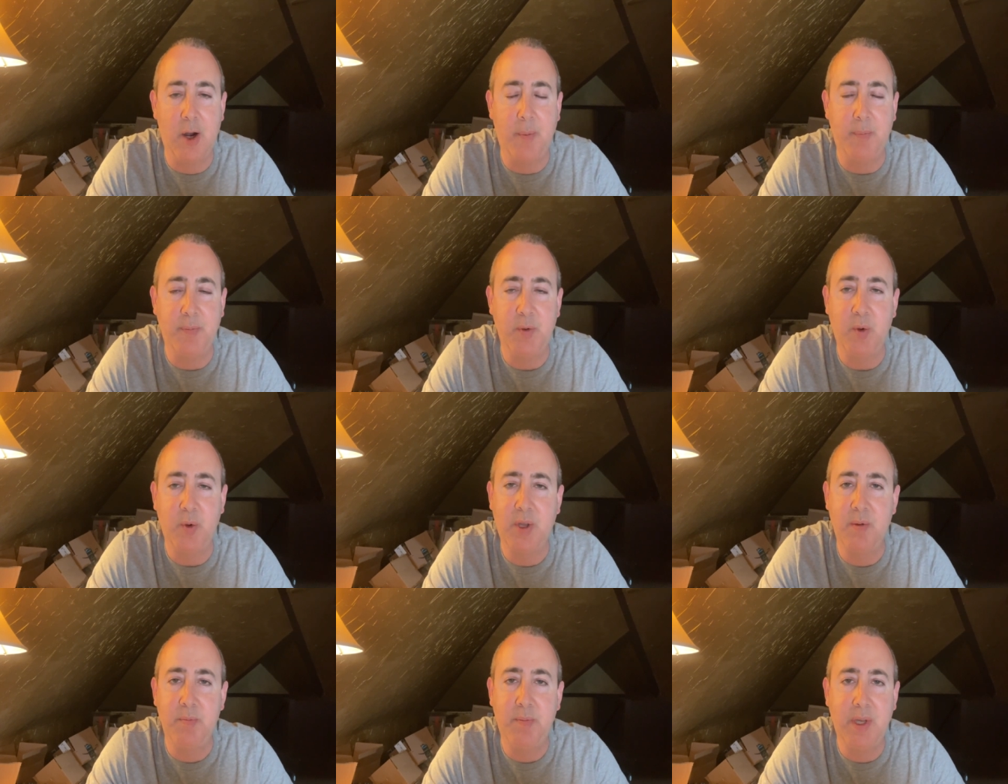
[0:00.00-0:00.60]
You
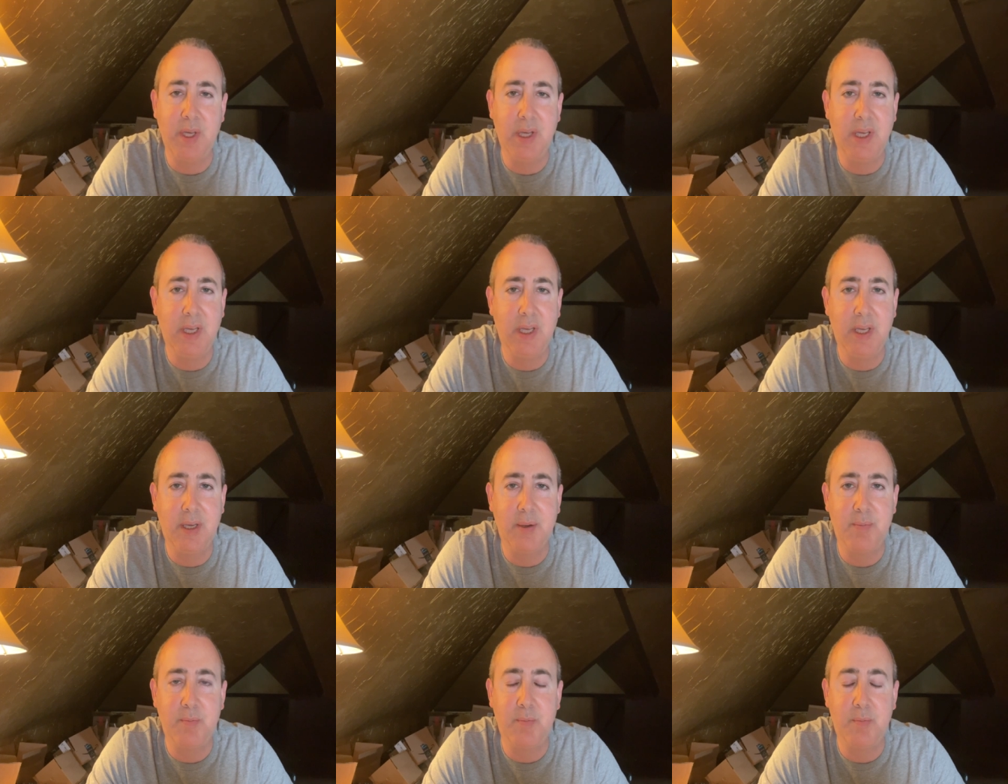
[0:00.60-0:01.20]
can
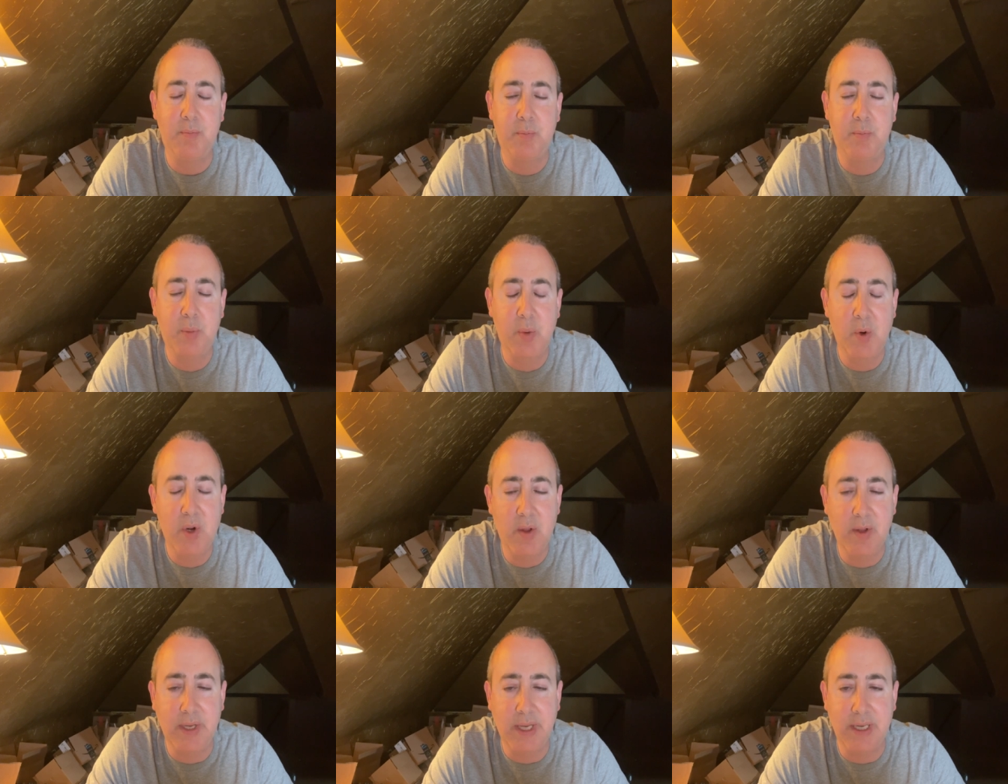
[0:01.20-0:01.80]
be
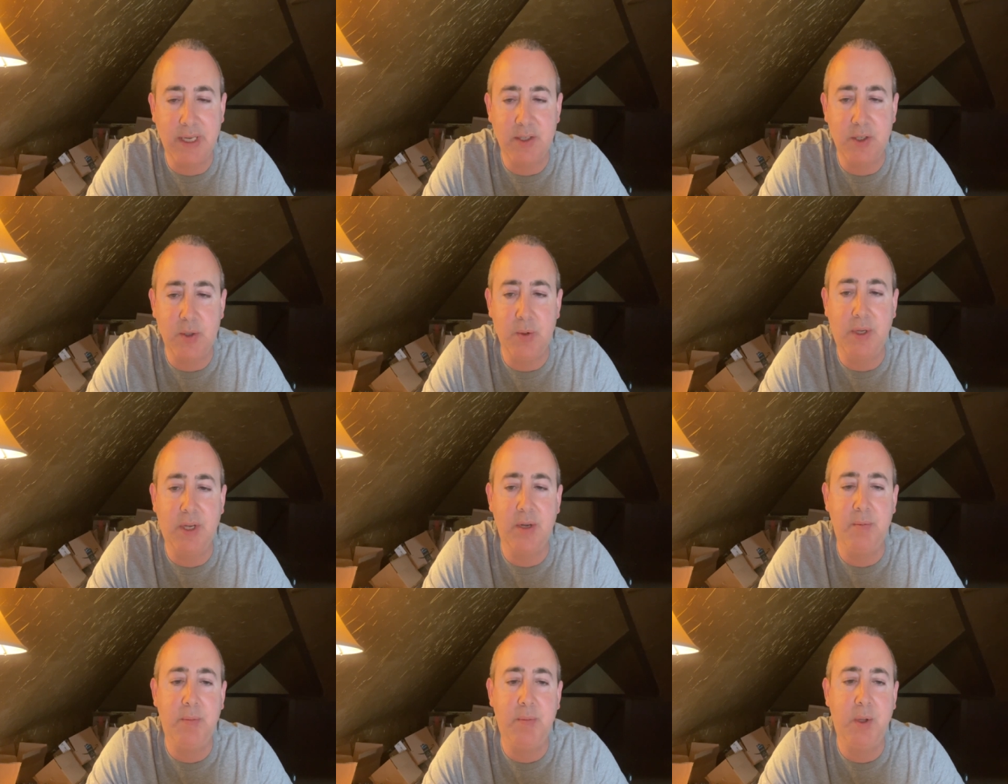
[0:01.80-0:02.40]
brilliant. You
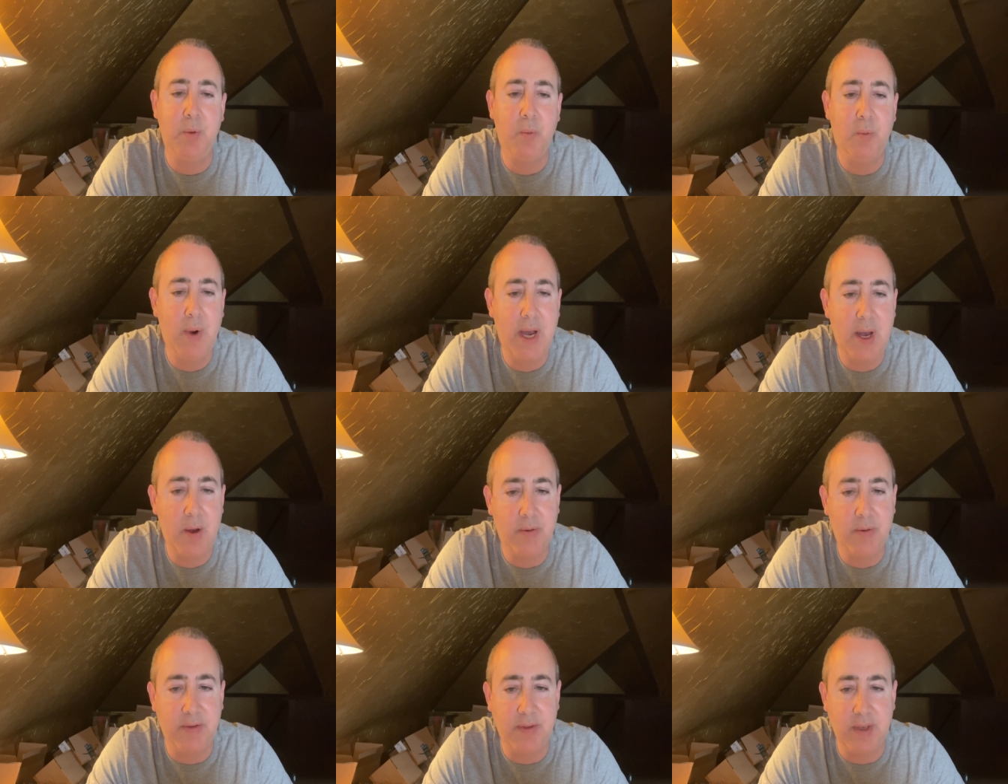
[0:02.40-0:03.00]
can be
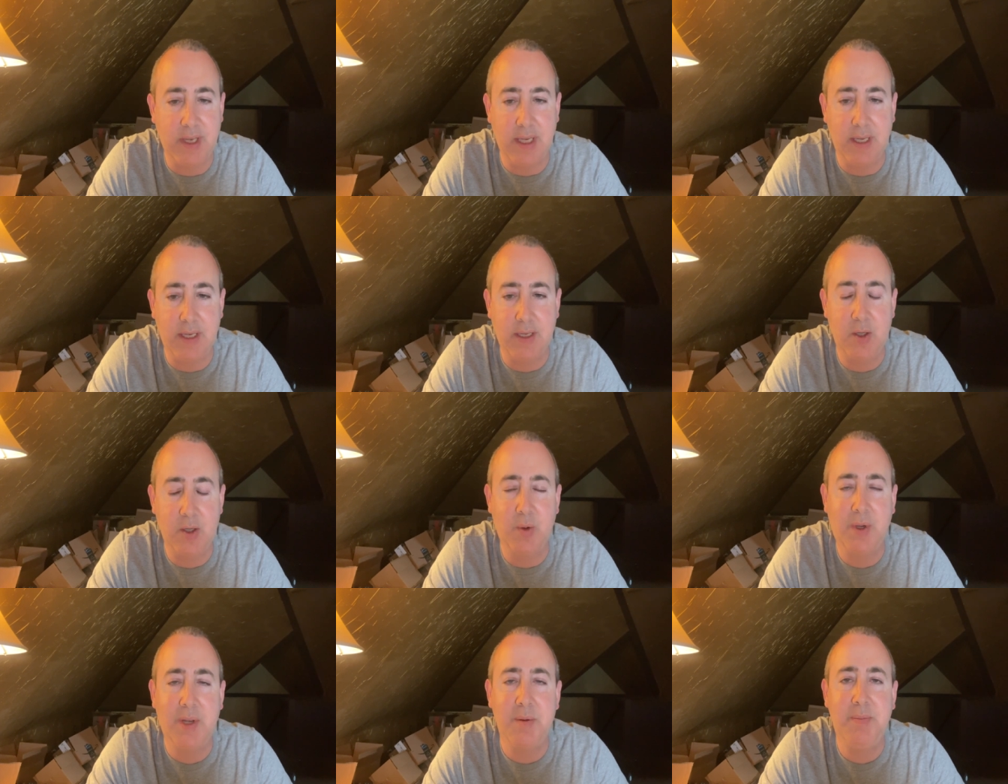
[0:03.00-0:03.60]
wealthy.
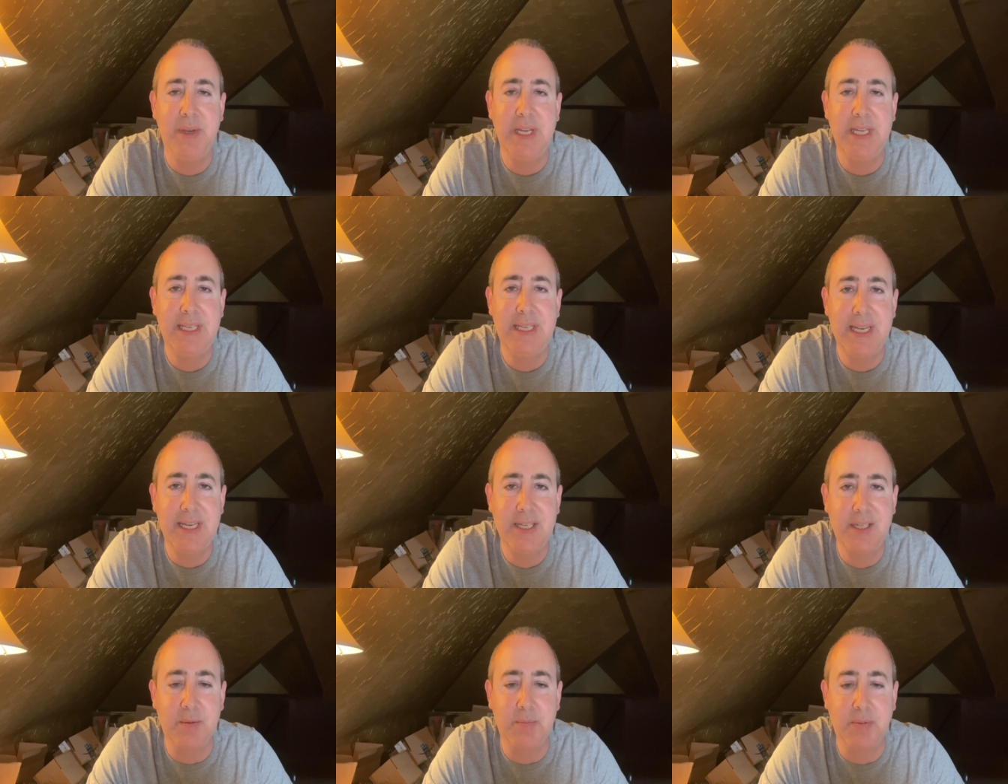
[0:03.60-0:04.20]
You can be
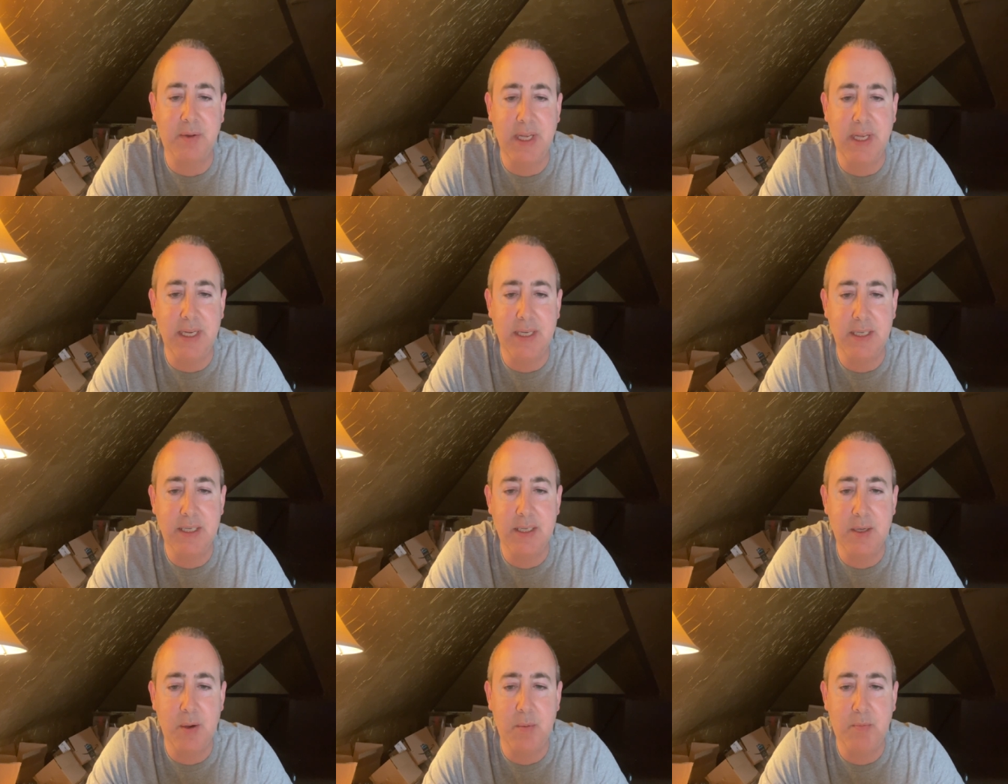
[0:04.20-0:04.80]
disciplined.